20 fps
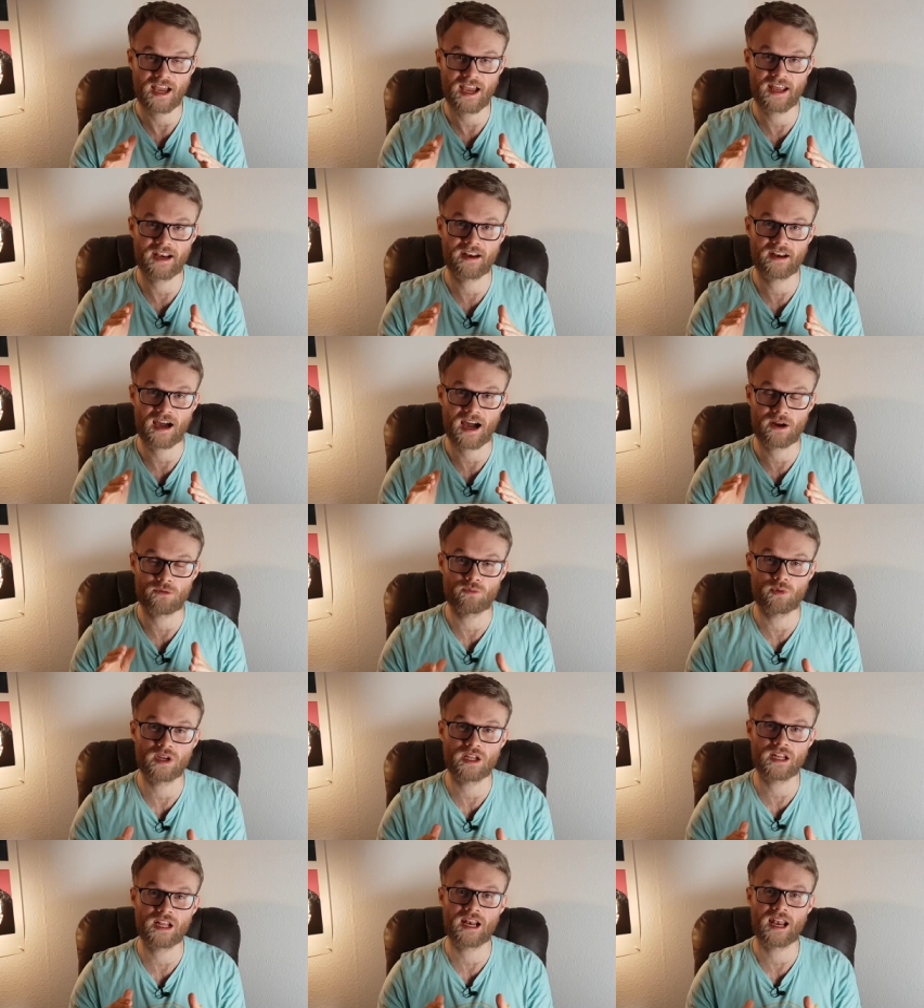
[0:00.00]
And I
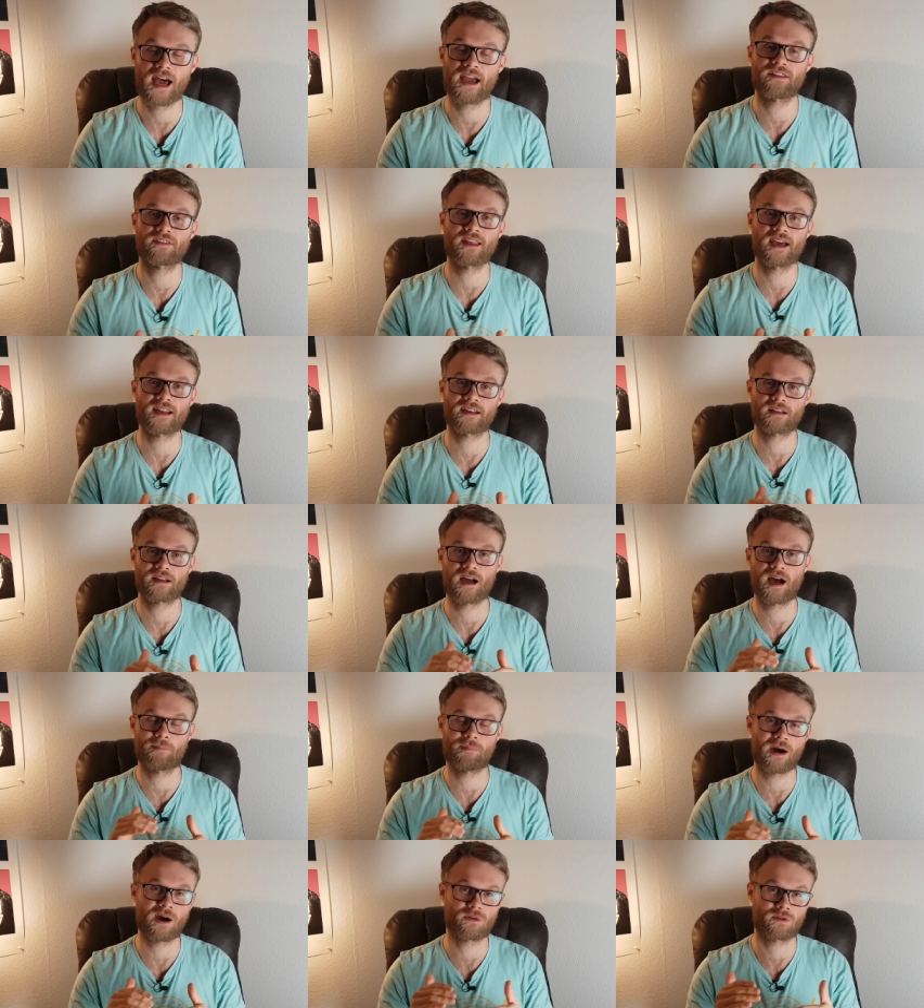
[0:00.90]
really like that
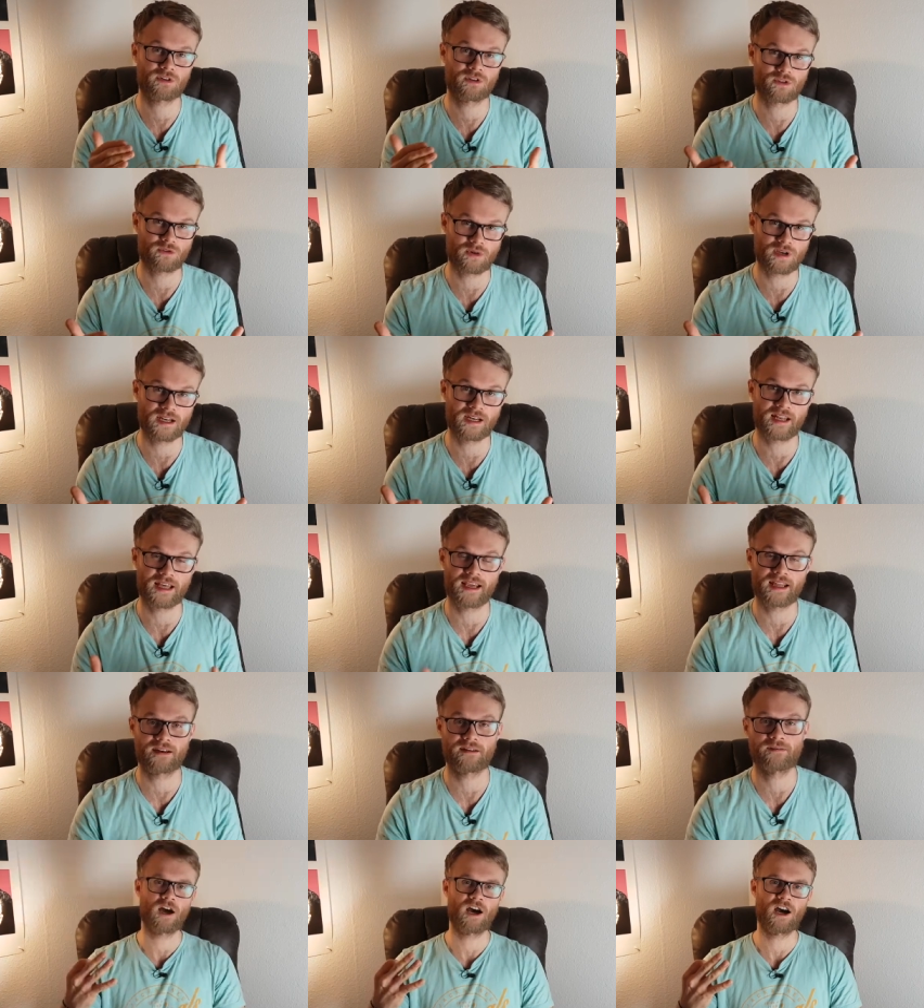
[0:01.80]
about
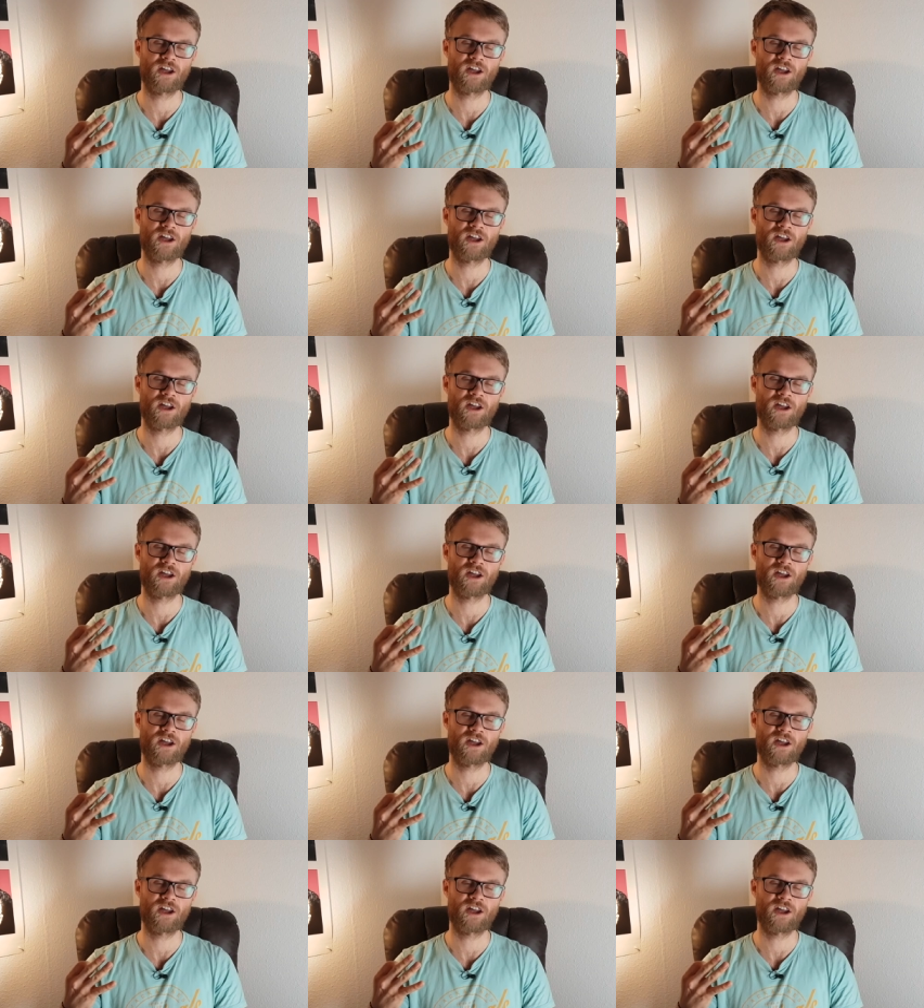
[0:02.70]
Greenland.